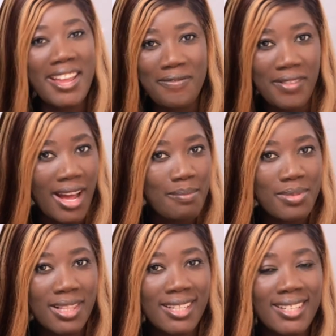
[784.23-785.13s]

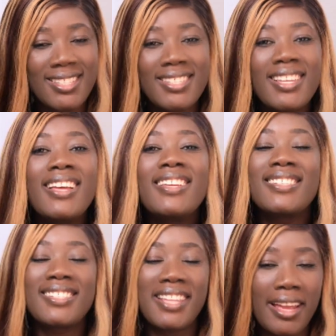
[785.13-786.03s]
fabulous,
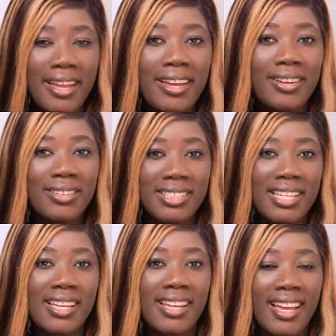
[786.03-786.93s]
stay
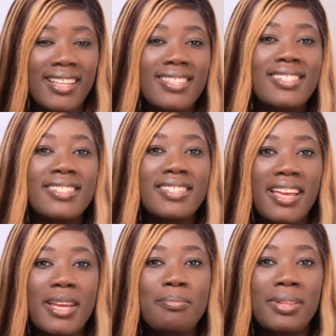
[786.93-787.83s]
healthy, and
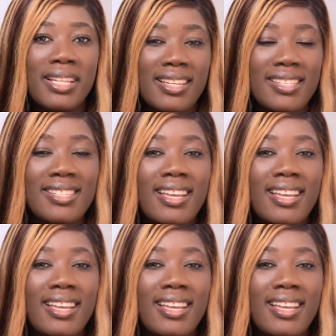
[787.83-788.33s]
stay blessed.